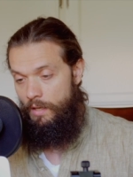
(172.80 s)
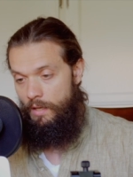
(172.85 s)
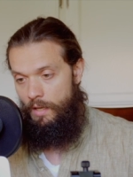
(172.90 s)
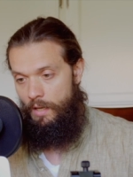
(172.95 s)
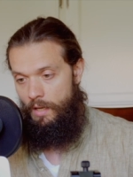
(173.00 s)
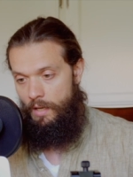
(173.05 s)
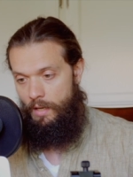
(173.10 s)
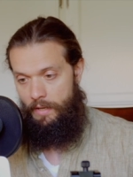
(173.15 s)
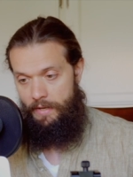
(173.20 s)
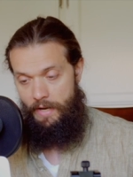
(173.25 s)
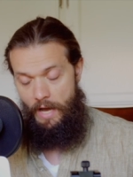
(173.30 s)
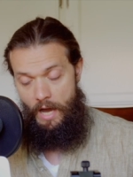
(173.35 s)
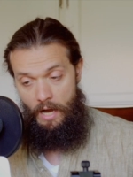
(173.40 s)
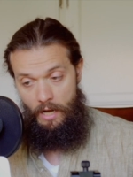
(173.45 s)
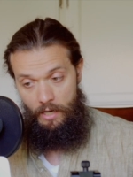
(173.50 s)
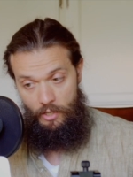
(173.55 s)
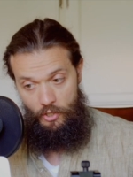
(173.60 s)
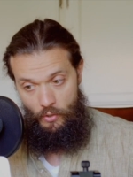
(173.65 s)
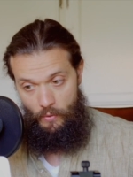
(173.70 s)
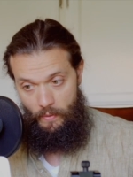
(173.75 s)
uh, an
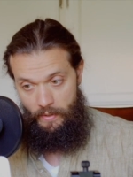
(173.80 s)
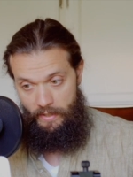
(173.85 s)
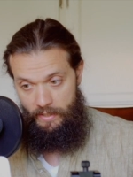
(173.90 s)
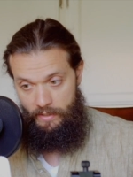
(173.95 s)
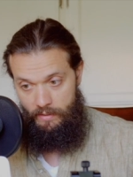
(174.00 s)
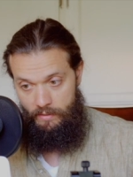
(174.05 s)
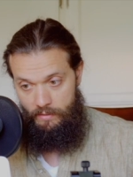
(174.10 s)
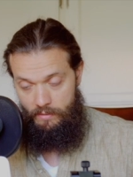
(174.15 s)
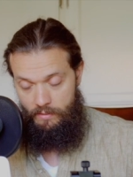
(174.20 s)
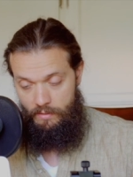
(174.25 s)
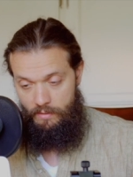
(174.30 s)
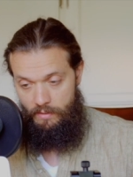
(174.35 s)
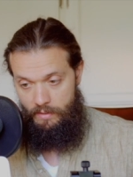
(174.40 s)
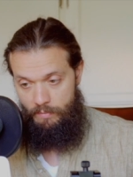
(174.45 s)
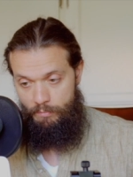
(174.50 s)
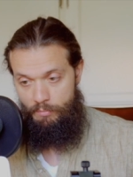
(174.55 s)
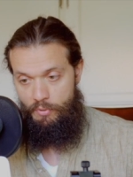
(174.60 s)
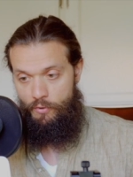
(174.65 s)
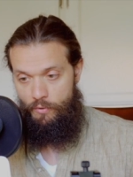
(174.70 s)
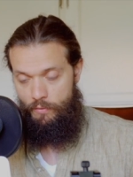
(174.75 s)
ongoing
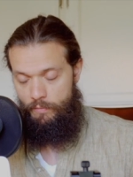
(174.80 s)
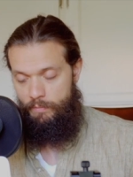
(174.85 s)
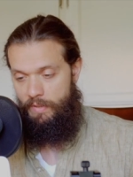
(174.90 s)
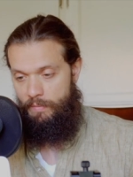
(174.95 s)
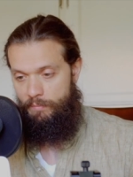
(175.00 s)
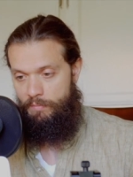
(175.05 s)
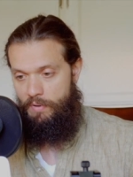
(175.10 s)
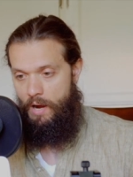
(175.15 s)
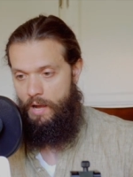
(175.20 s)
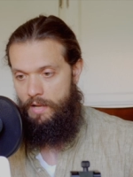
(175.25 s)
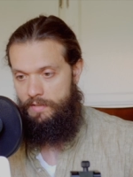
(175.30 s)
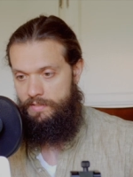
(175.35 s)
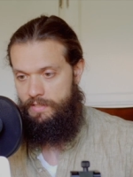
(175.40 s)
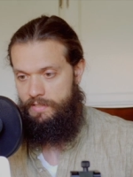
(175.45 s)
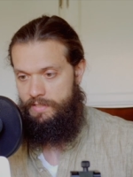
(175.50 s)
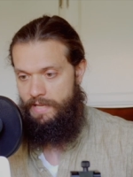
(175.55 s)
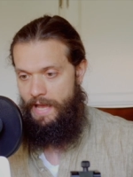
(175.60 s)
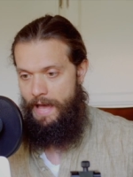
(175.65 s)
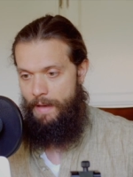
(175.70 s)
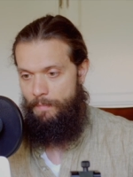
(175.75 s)
improvement
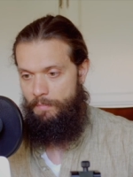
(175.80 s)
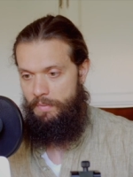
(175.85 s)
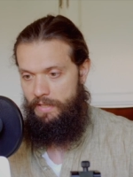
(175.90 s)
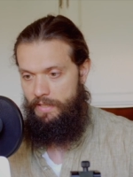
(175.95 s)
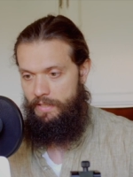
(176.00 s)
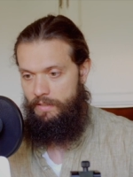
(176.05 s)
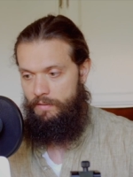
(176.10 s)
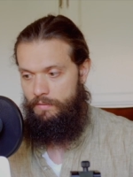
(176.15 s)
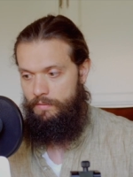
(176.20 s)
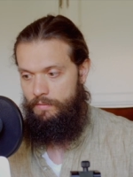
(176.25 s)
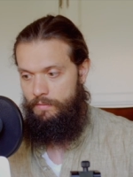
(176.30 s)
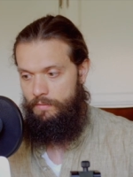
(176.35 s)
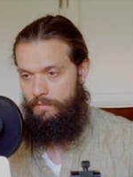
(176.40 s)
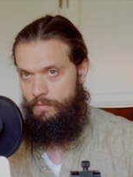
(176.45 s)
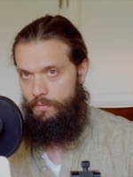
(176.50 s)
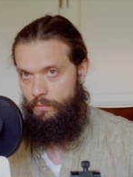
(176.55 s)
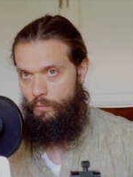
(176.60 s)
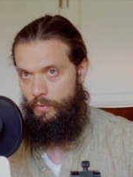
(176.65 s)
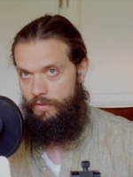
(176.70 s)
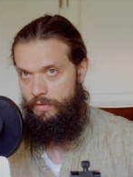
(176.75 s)
process happening
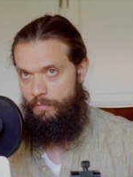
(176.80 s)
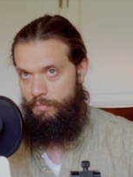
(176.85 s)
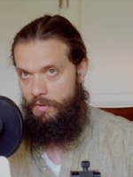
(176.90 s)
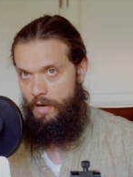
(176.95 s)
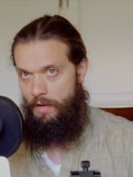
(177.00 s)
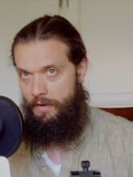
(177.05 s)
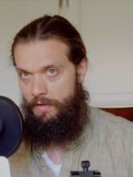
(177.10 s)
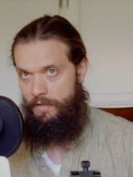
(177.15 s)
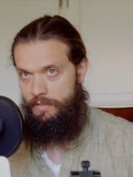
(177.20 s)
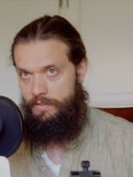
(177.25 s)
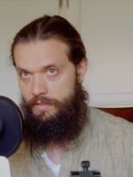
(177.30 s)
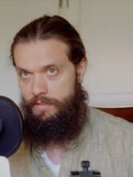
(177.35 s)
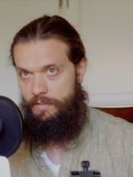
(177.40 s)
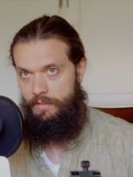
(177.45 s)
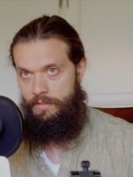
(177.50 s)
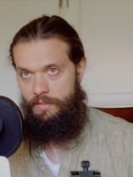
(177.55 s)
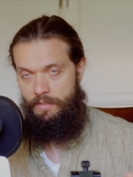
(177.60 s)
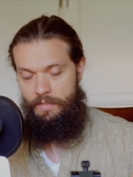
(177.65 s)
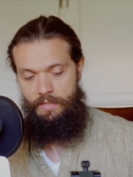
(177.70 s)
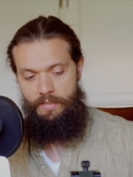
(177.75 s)
with the product.
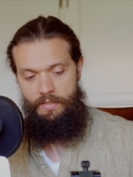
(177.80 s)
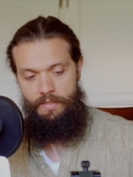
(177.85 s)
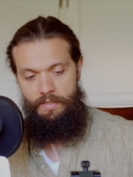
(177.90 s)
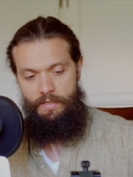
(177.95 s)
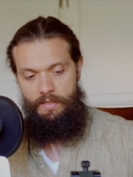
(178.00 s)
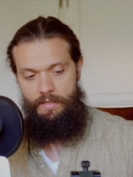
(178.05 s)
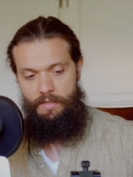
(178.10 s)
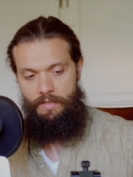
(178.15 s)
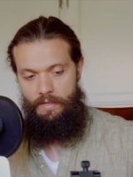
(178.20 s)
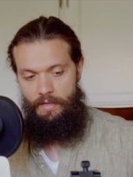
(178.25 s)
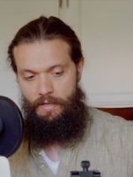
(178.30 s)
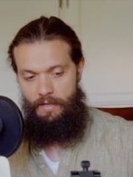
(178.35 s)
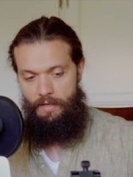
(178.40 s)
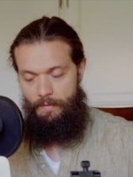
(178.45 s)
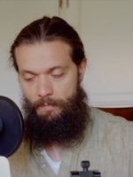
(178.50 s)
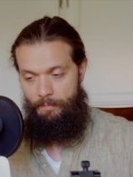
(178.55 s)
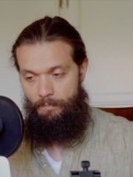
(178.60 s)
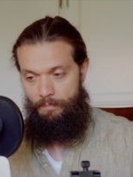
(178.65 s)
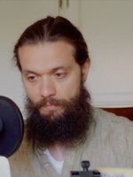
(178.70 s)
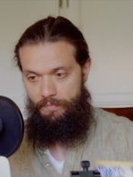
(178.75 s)

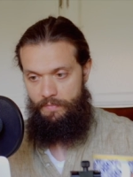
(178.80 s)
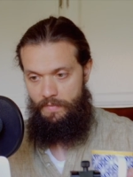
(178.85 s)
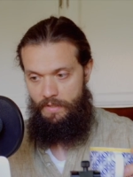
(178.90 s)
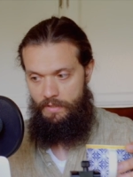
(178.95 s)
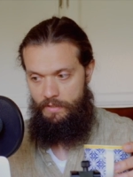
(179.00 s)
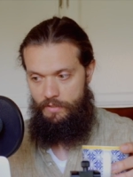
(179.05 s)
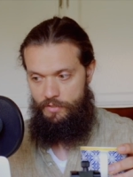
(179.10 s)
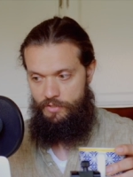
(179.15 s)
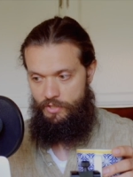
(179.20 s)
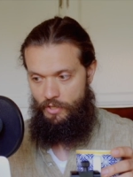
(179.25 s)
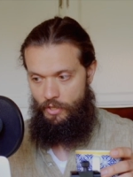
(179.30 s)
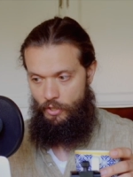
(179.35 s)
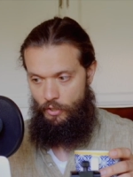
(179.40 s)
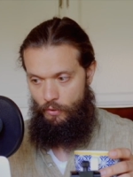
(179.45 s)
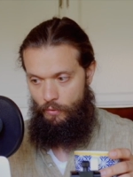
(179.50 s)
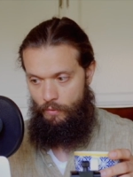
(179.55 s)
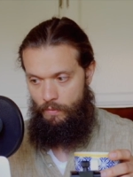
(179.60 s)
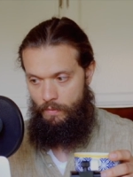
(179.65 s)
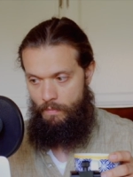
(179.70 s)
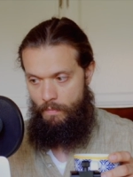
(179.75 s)
Um,
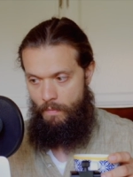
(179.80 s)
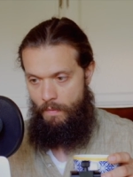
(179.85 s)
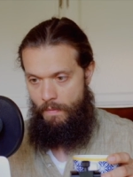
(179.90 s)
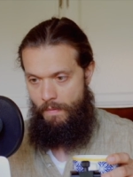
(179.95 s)
so